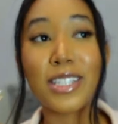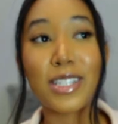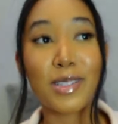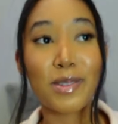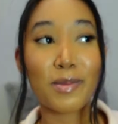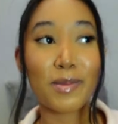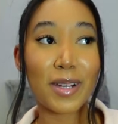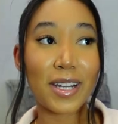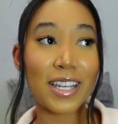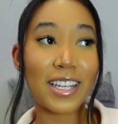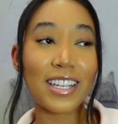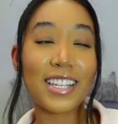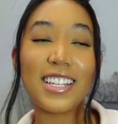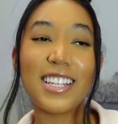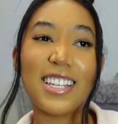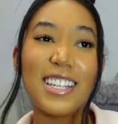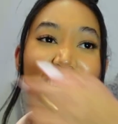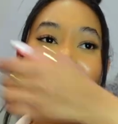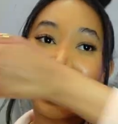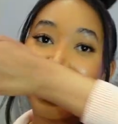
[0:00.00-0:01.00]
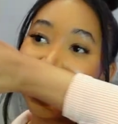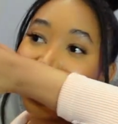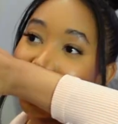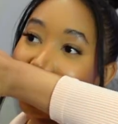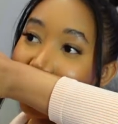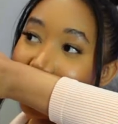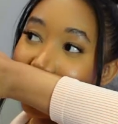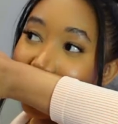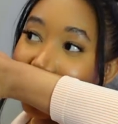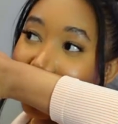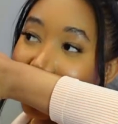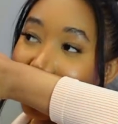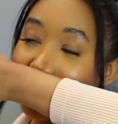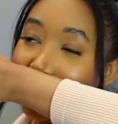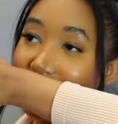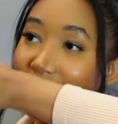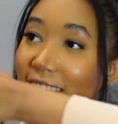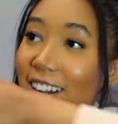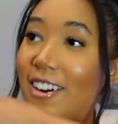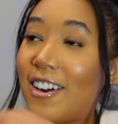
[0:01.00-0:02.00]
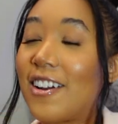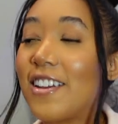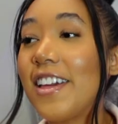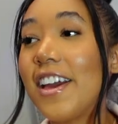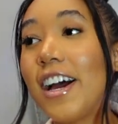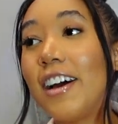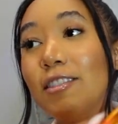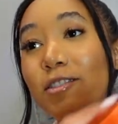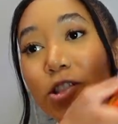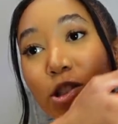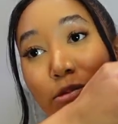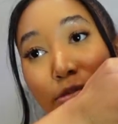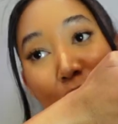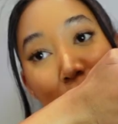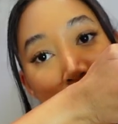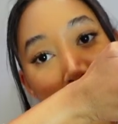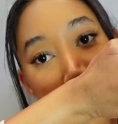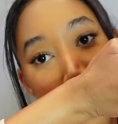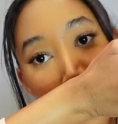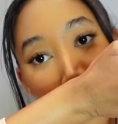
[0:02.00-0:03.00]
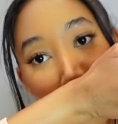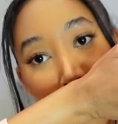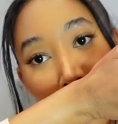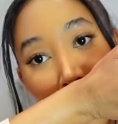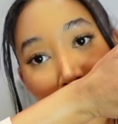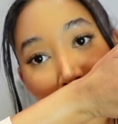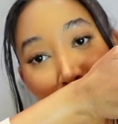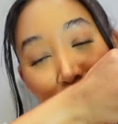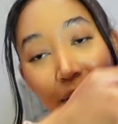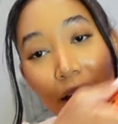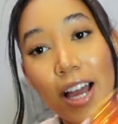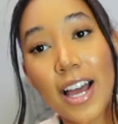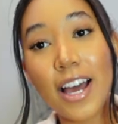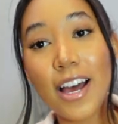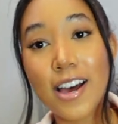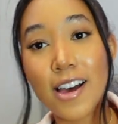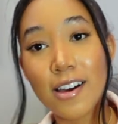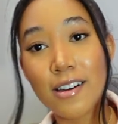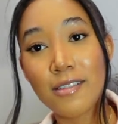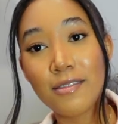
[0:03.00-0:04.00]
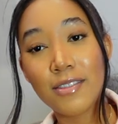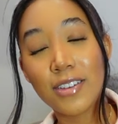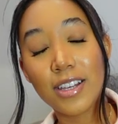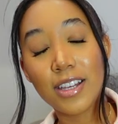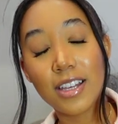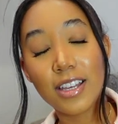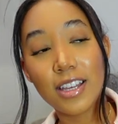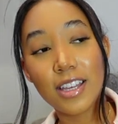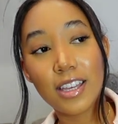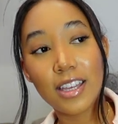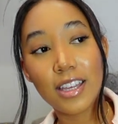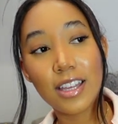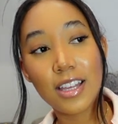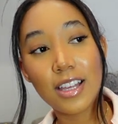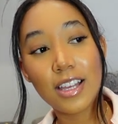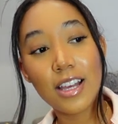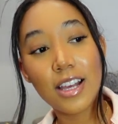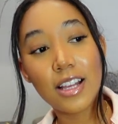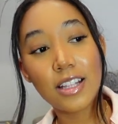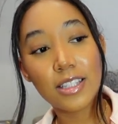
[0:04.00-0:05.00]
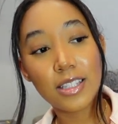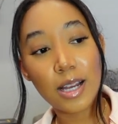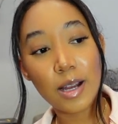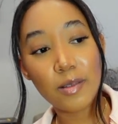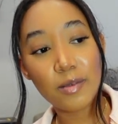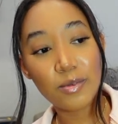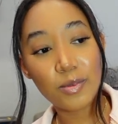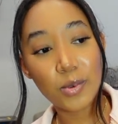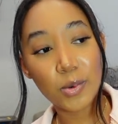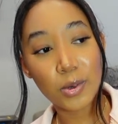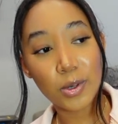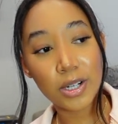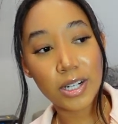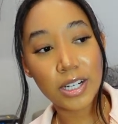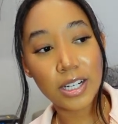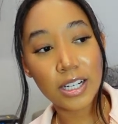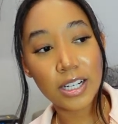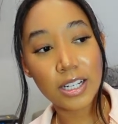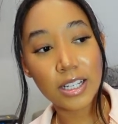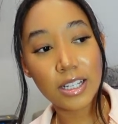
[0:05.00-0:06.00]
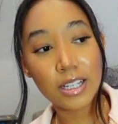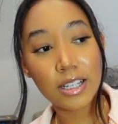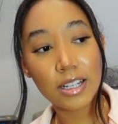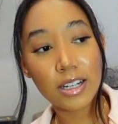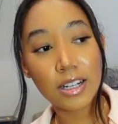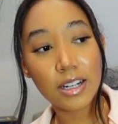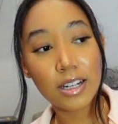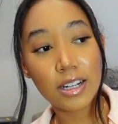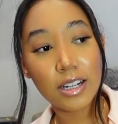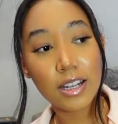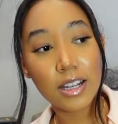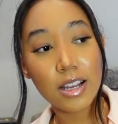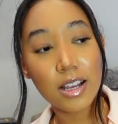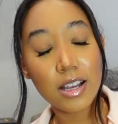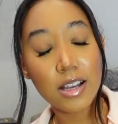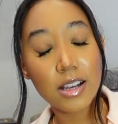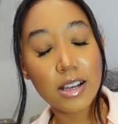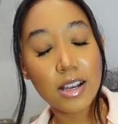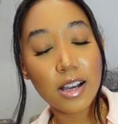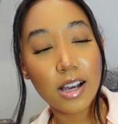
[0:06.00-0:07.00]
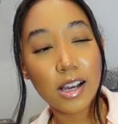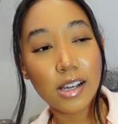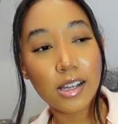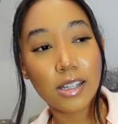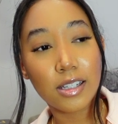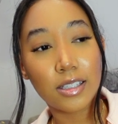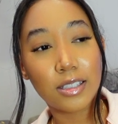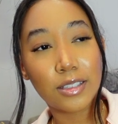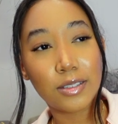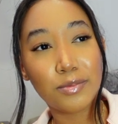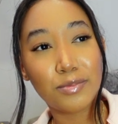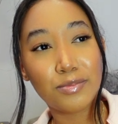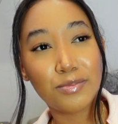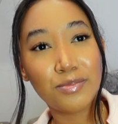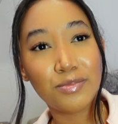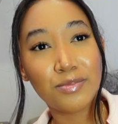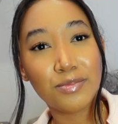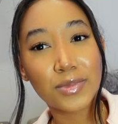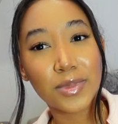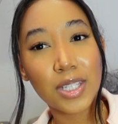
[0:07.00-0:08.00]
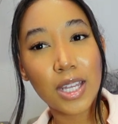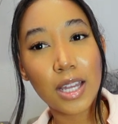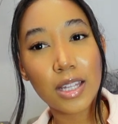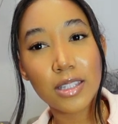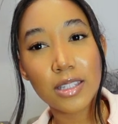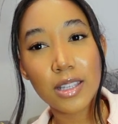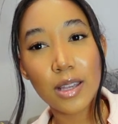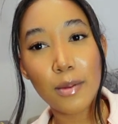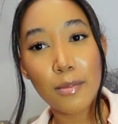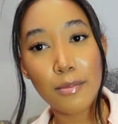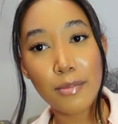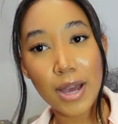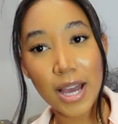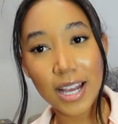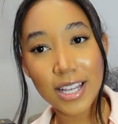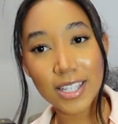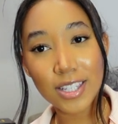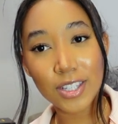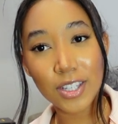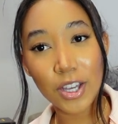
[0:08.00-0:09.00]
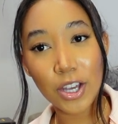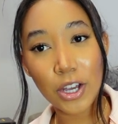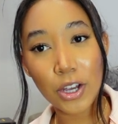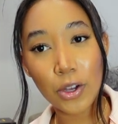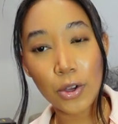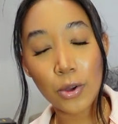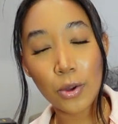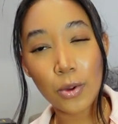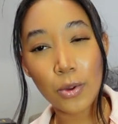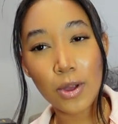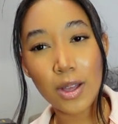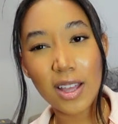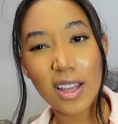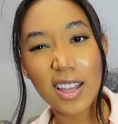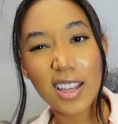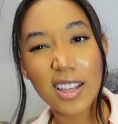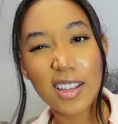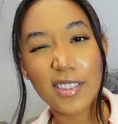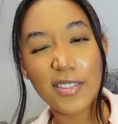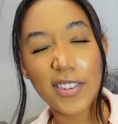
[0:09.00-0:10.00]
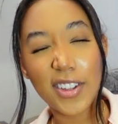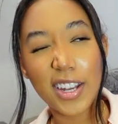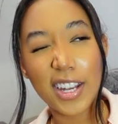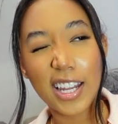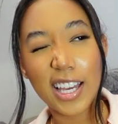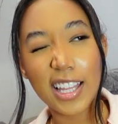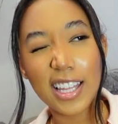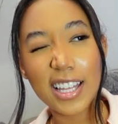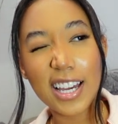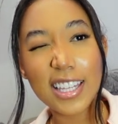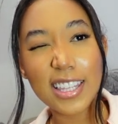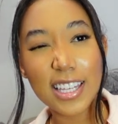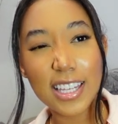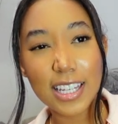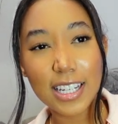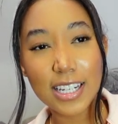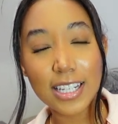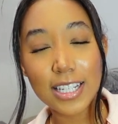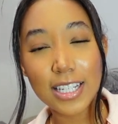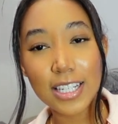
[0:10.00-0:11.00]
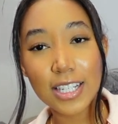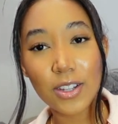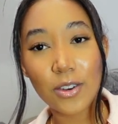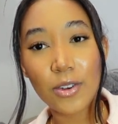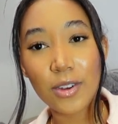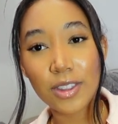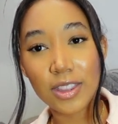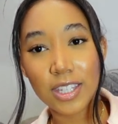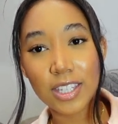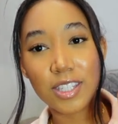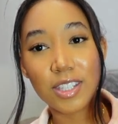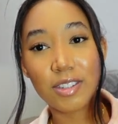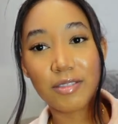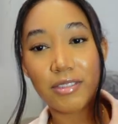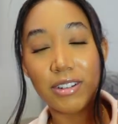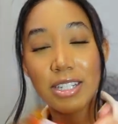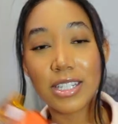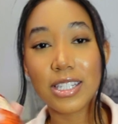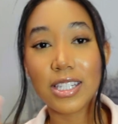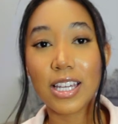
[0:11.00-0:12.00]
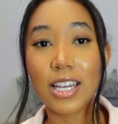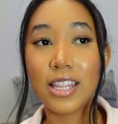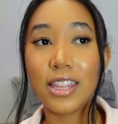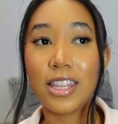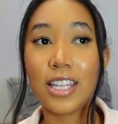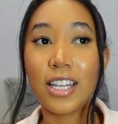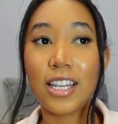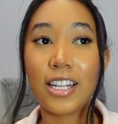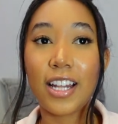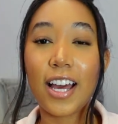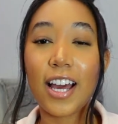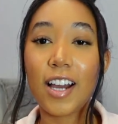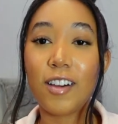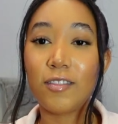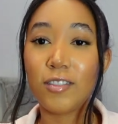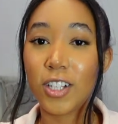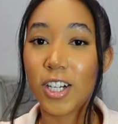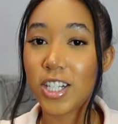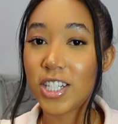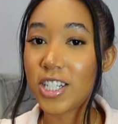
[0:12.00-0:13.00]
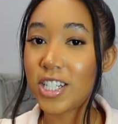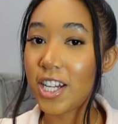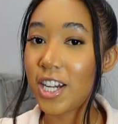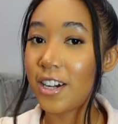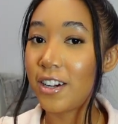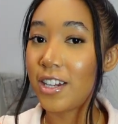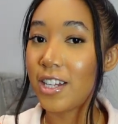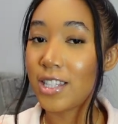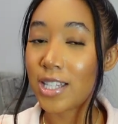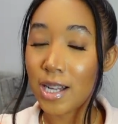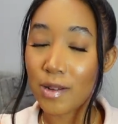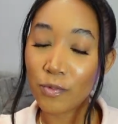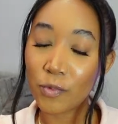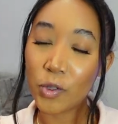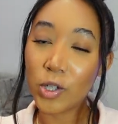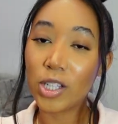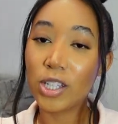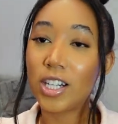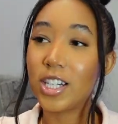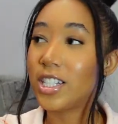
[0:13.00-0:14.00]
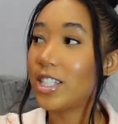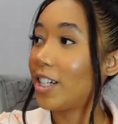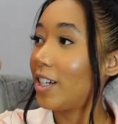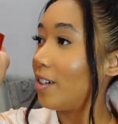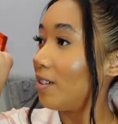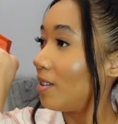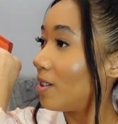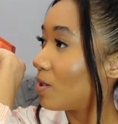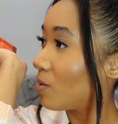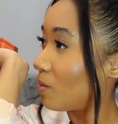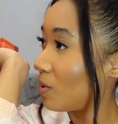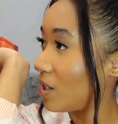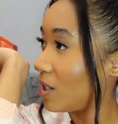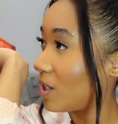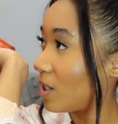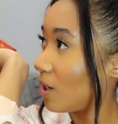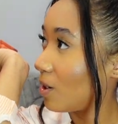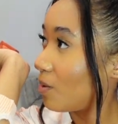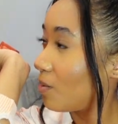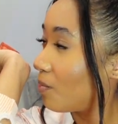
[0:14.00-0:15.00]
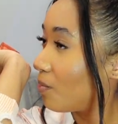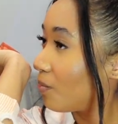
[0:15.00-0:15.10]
to spray it because I already have so much on me. I have Tom Ford, um, Tobacco vanilla, I think it is, on this wrist. And then I have Lost Cherry, Tom Ford Lost Cherry on this one. So